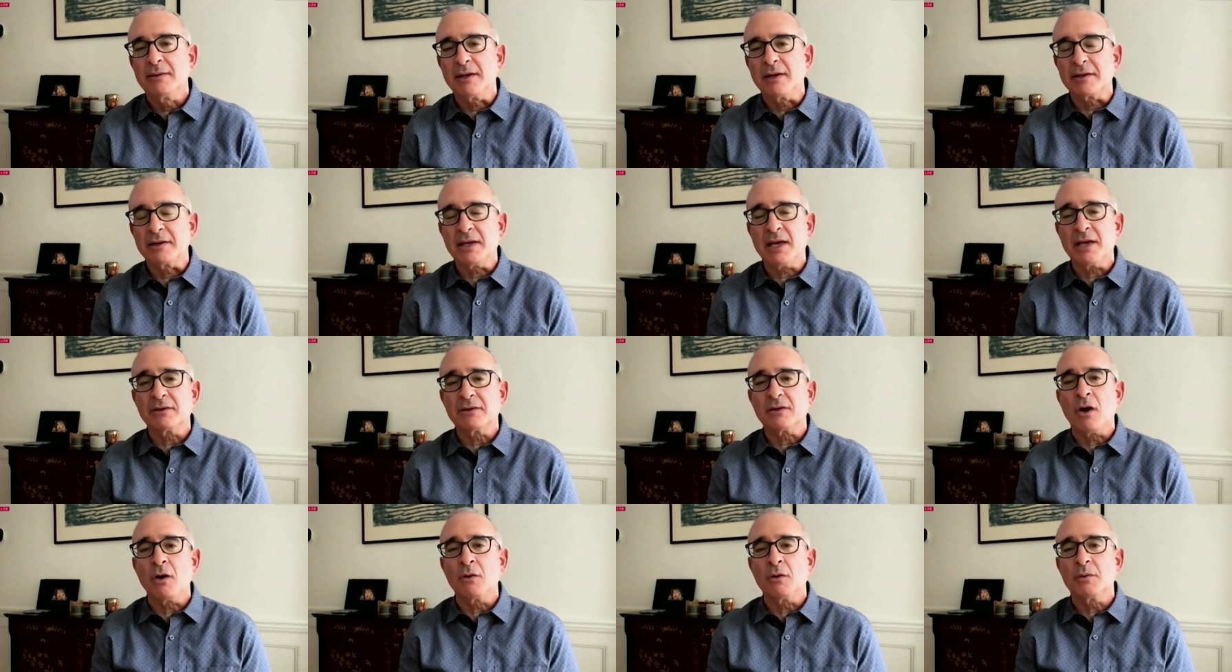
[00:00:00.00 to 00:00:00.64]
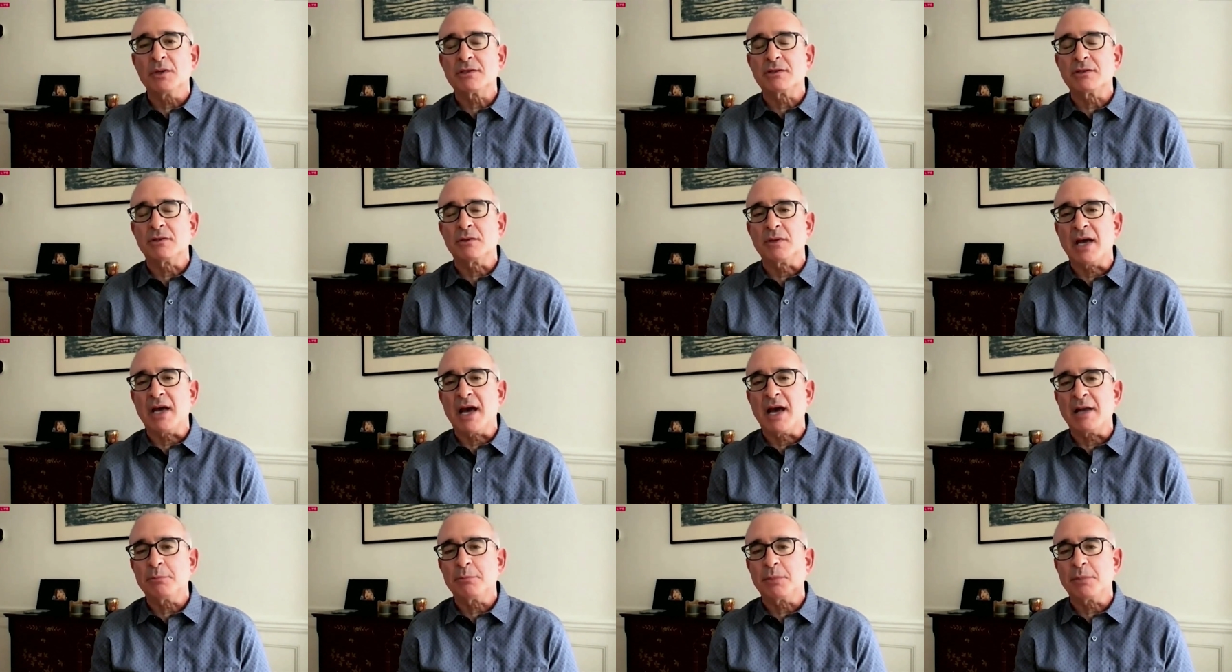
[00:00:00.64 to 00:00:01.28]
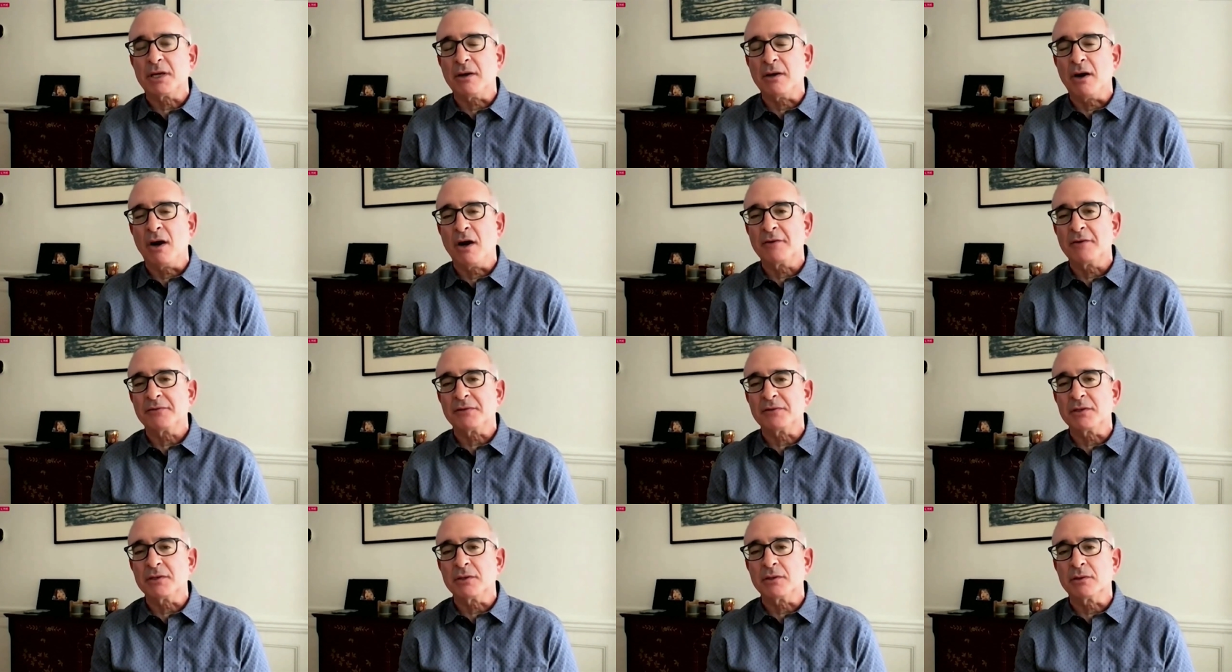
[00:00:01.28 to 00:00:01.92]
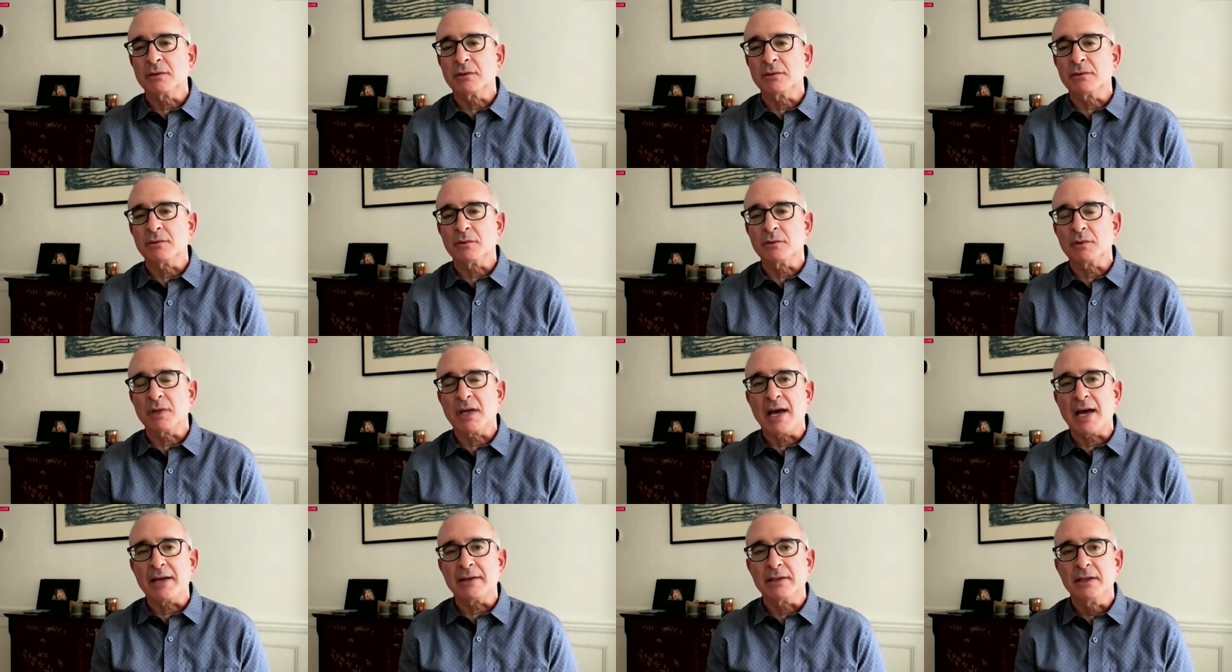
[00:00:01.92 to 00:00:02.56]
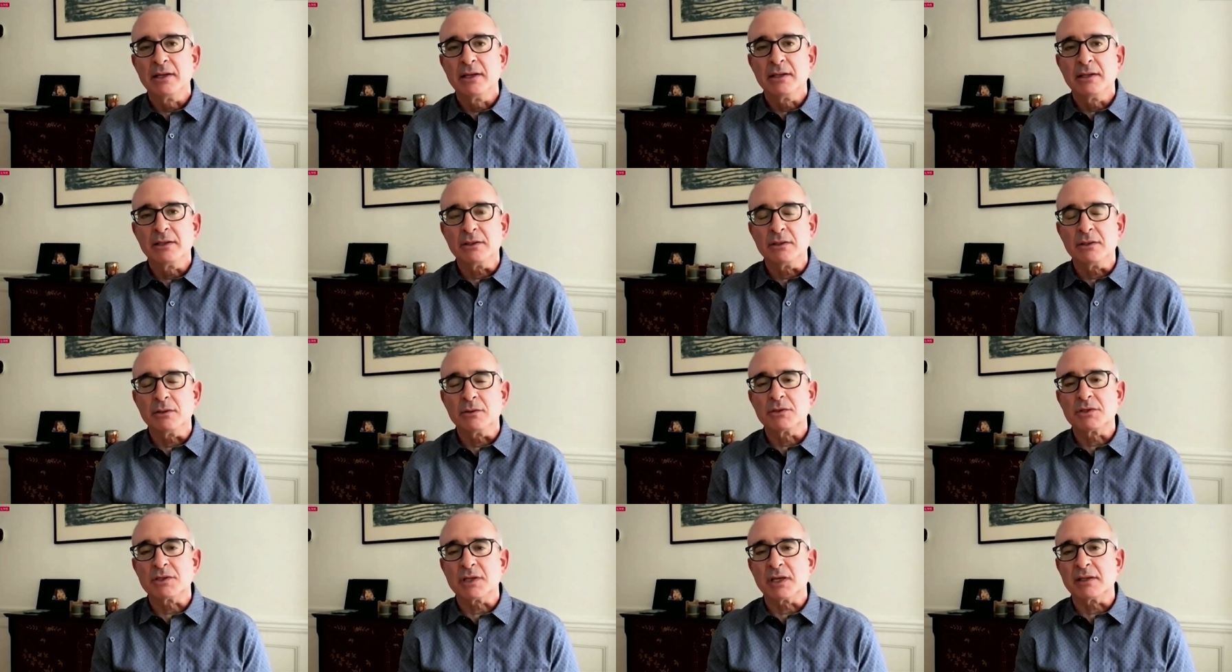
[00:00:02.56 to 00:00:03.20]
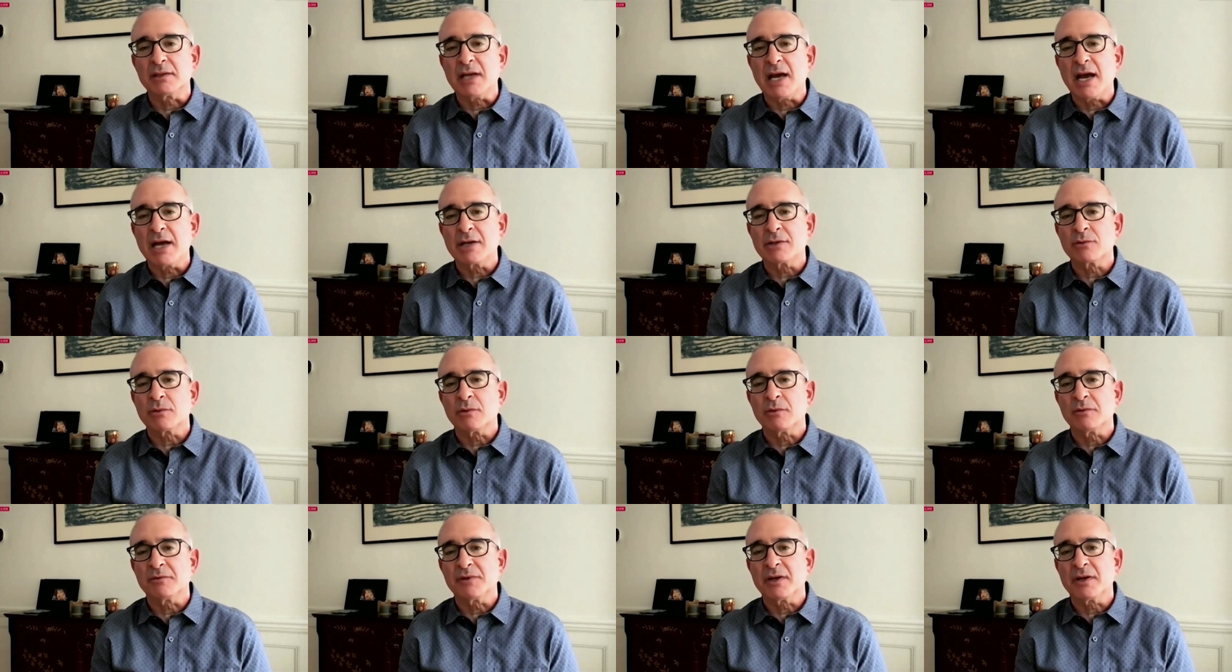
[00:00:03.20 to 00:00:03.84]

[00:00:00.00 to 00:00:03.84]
Now, you can't always do that, but often you can do that using natural